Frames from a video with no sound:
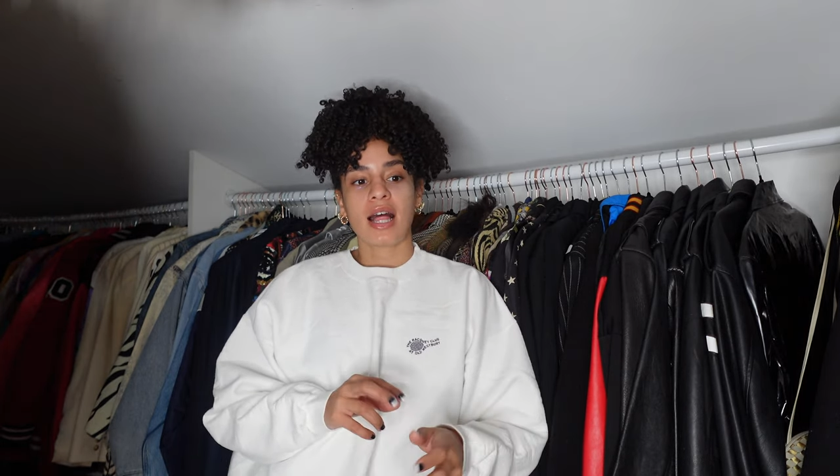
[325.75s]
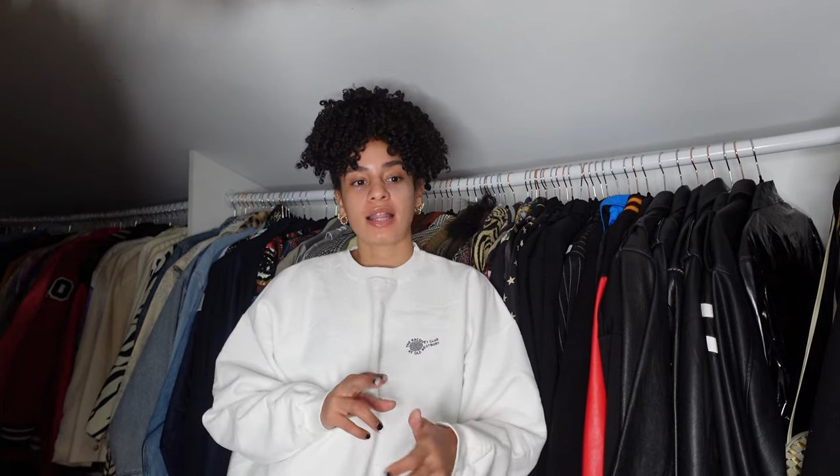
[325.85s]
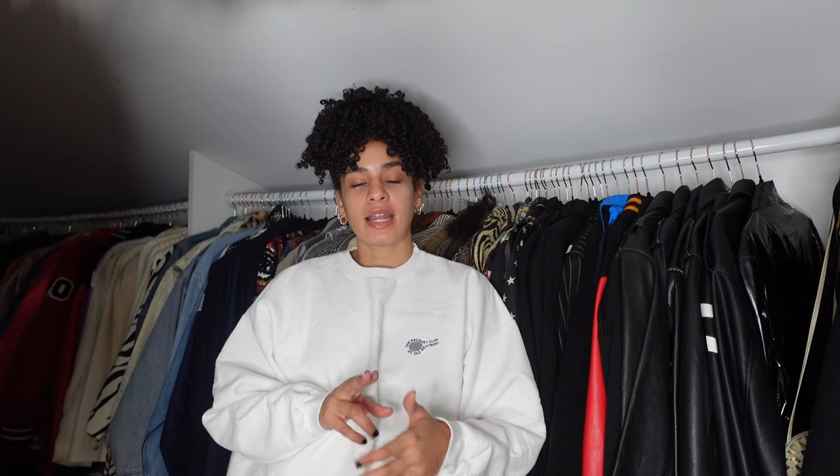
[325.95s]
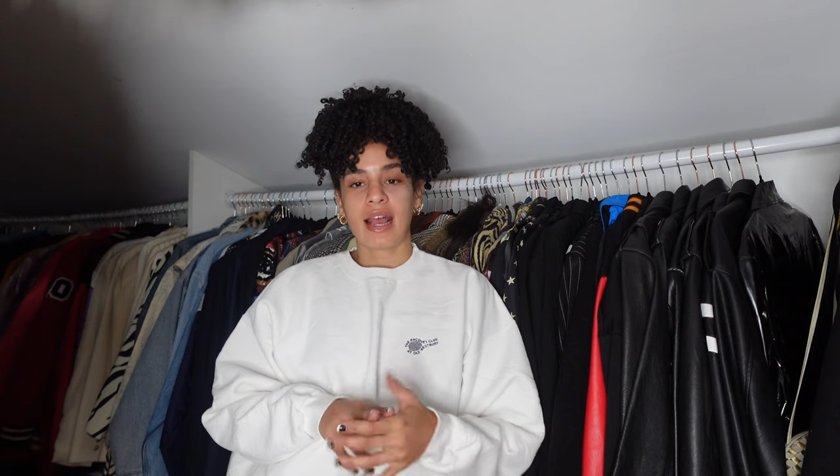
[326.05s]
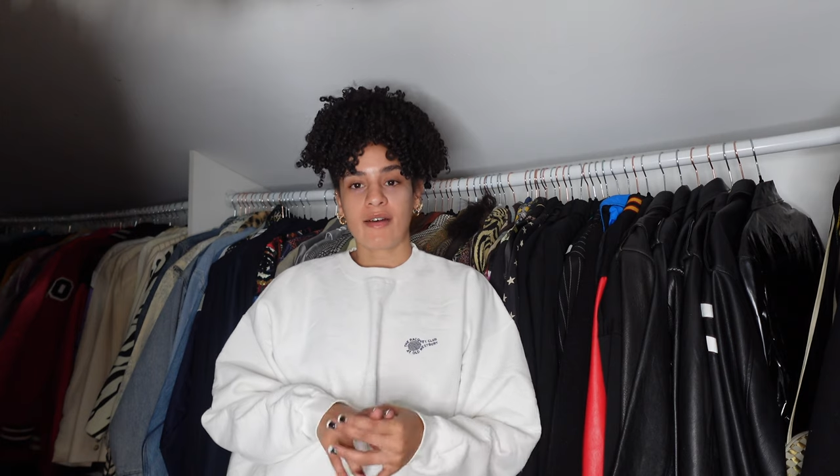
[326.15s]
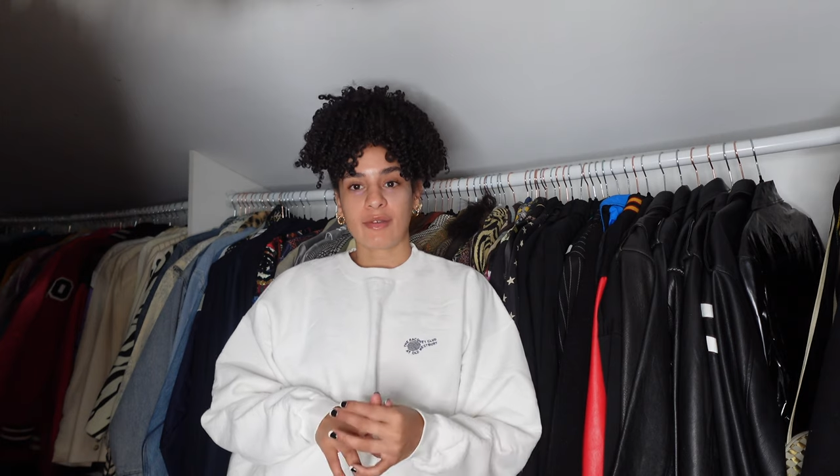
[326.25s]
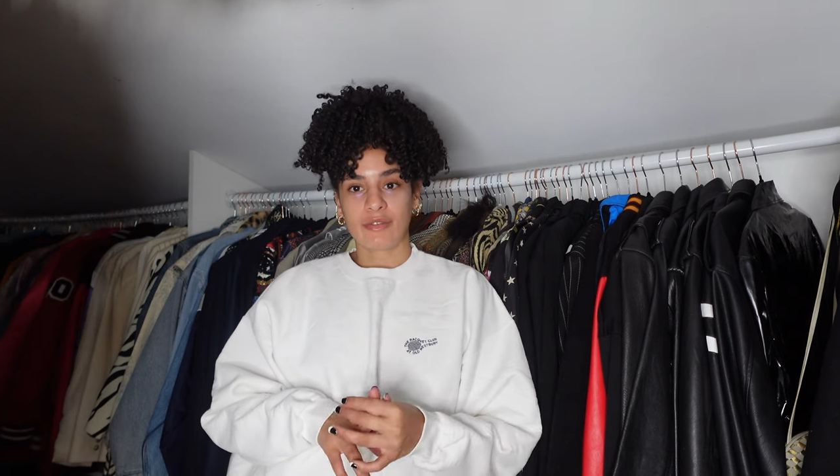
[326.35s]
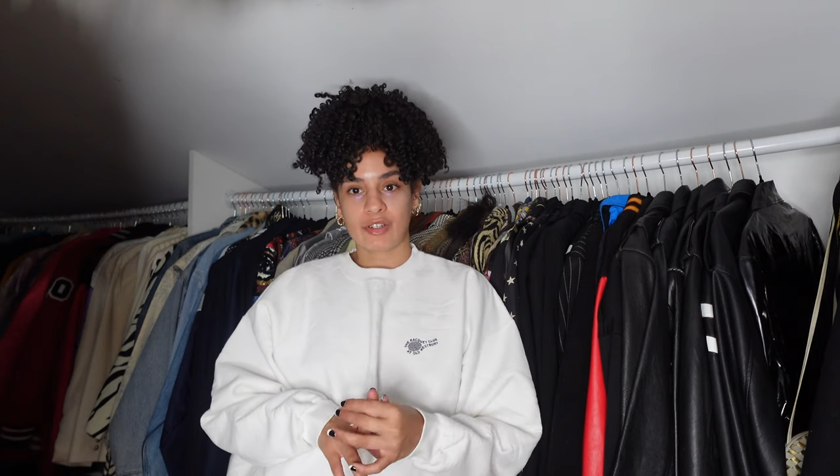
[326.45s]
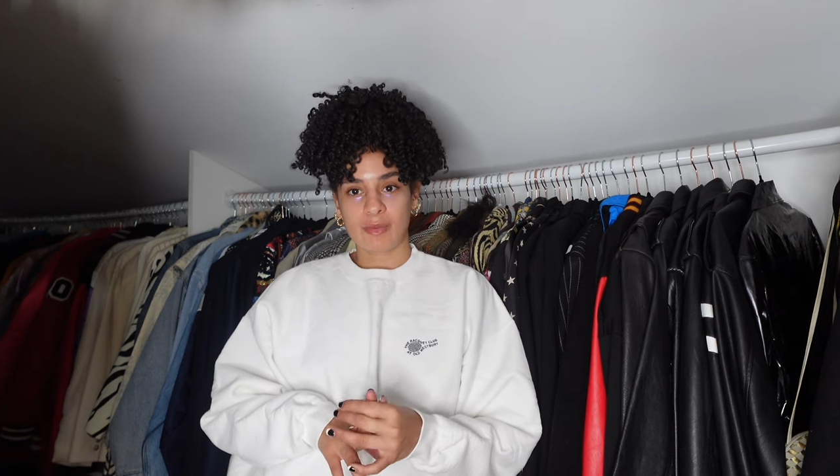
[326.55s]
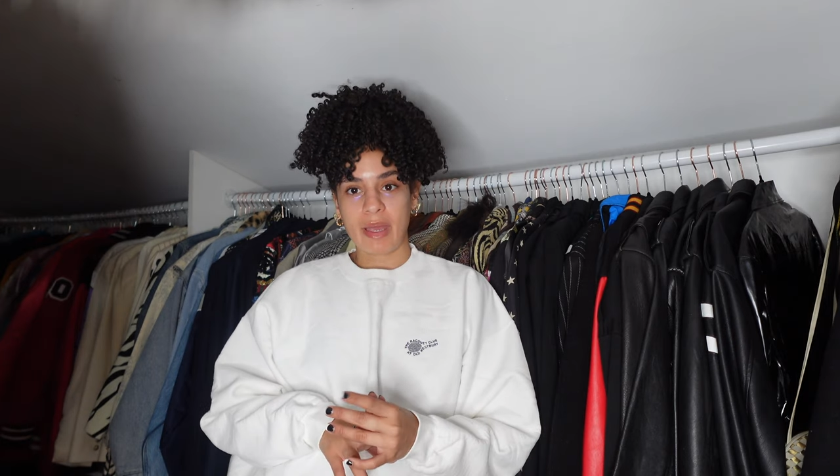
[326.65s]
Then I have the
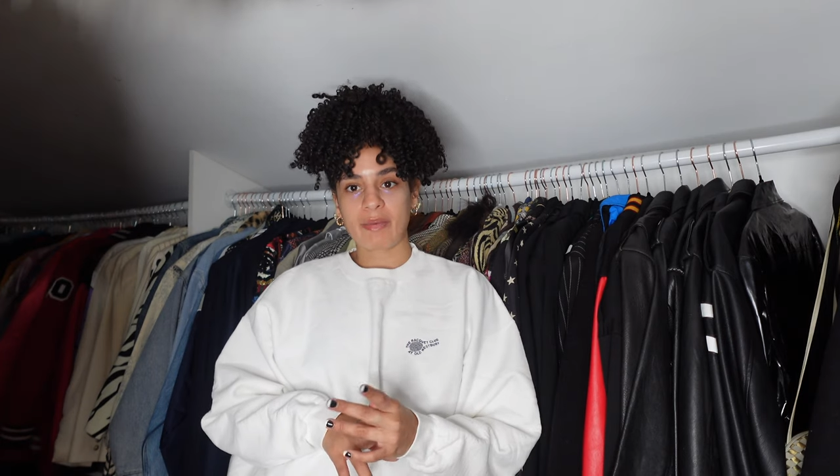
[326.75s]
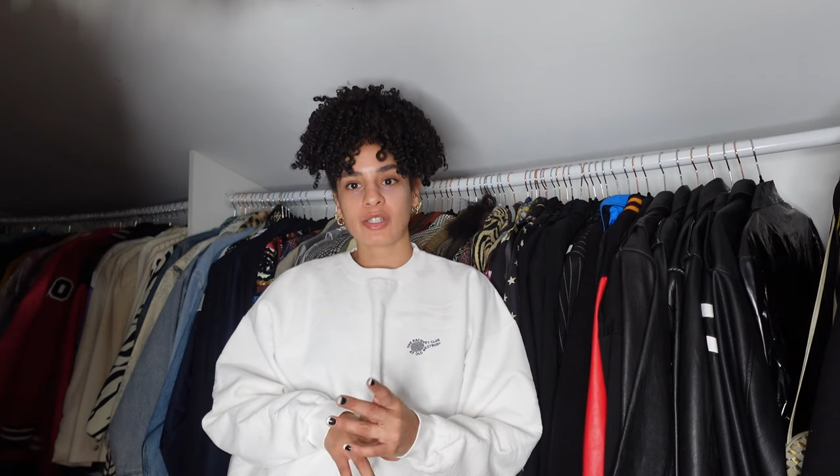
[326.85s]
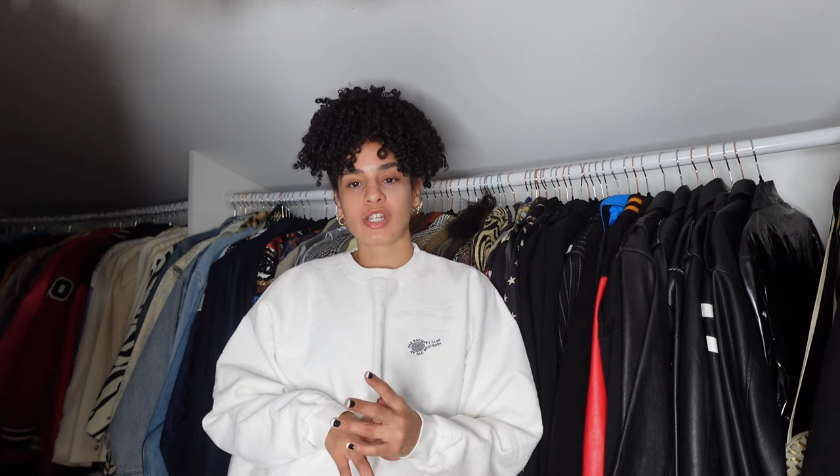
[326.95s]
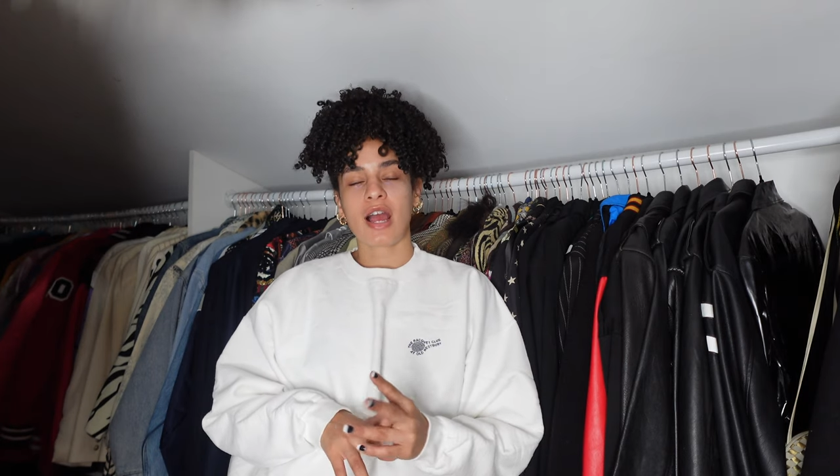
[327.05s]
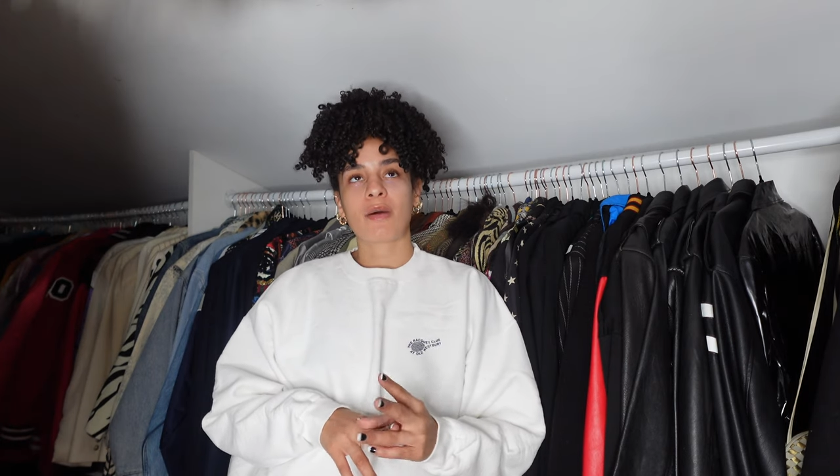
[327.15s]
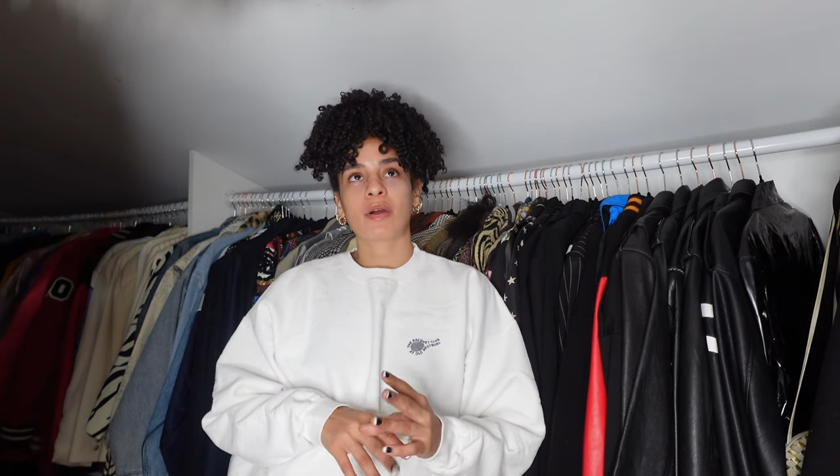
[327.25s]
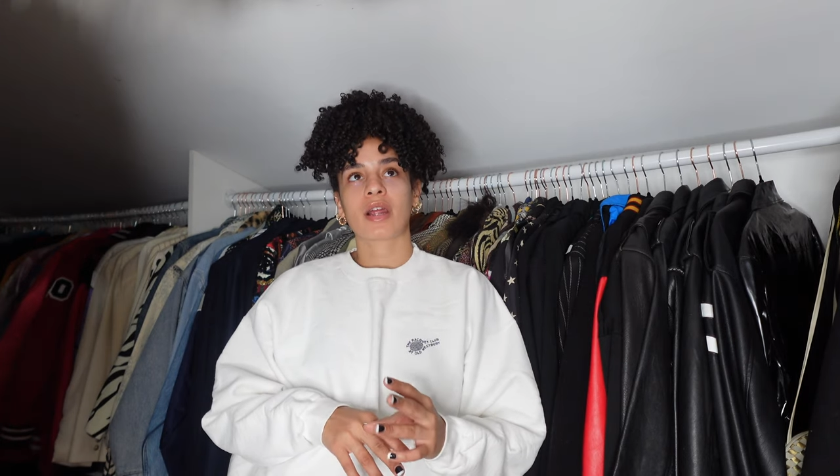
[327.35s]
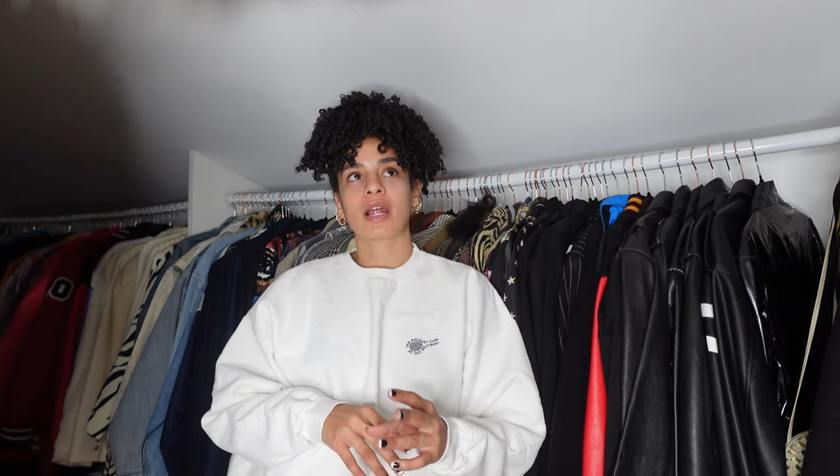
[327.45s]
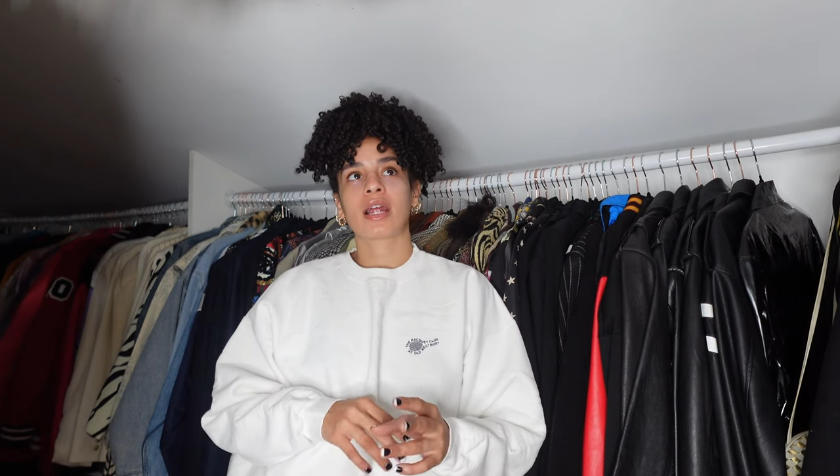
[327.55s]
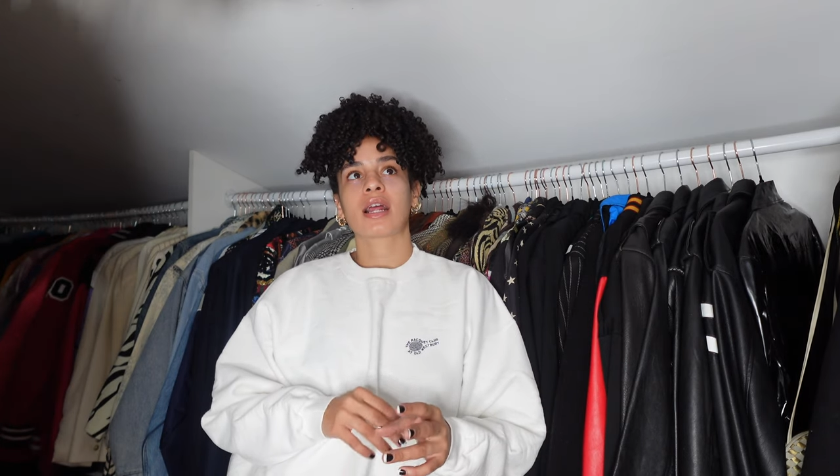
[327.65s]
first baby
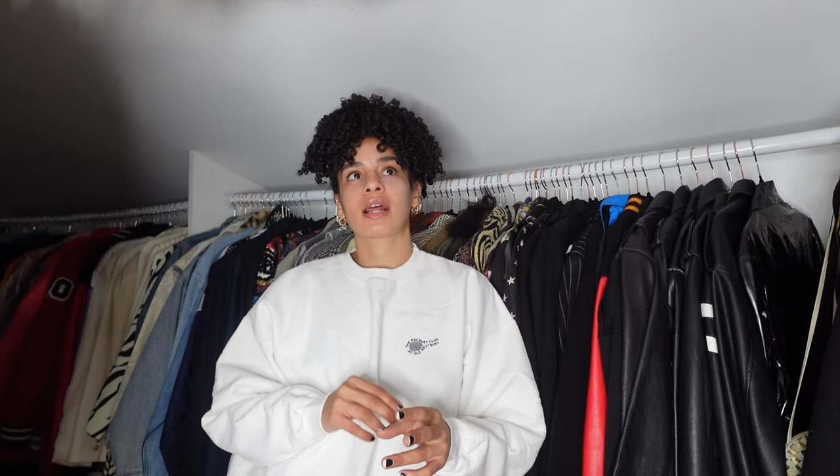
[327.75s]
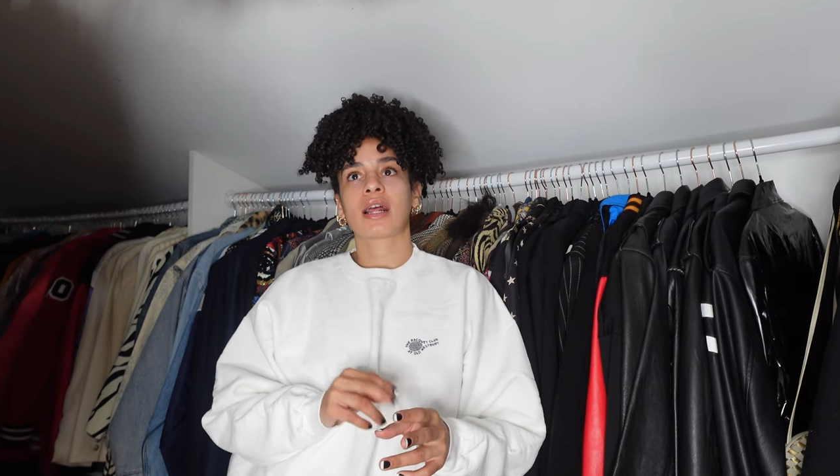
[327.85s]
shower